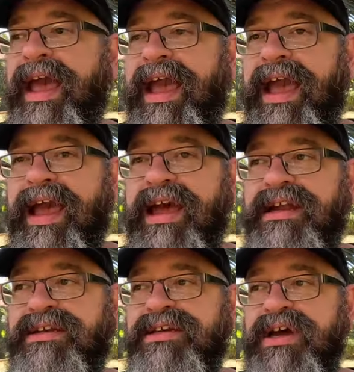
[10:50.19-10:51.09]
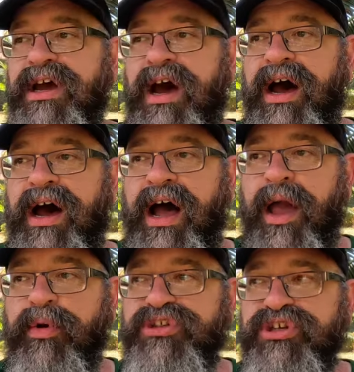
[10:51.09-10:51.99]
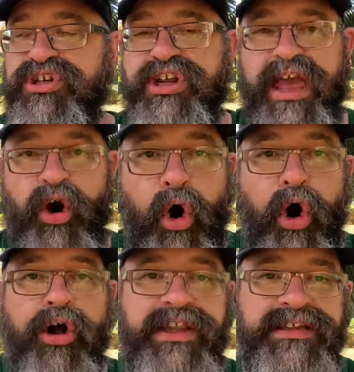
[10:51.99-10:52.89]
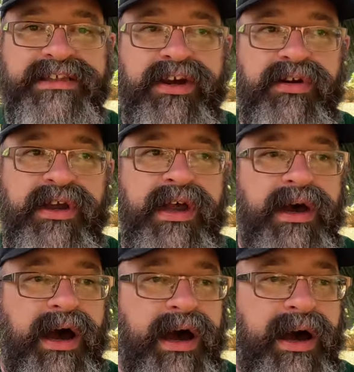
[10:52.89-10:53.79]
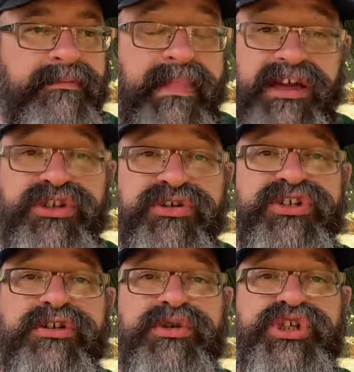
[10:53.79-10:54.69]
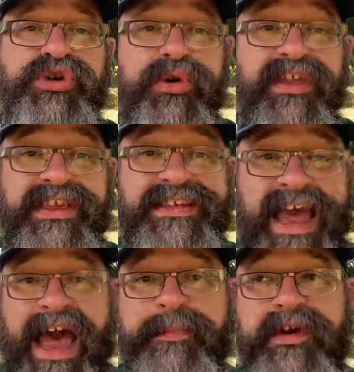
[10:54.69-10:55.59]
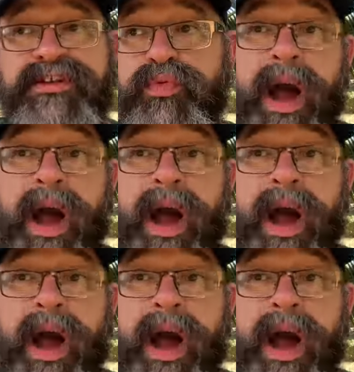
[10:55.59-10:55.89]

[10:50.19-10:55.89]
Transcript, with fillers: and I want you to take all necessary measures to ensure that this happens.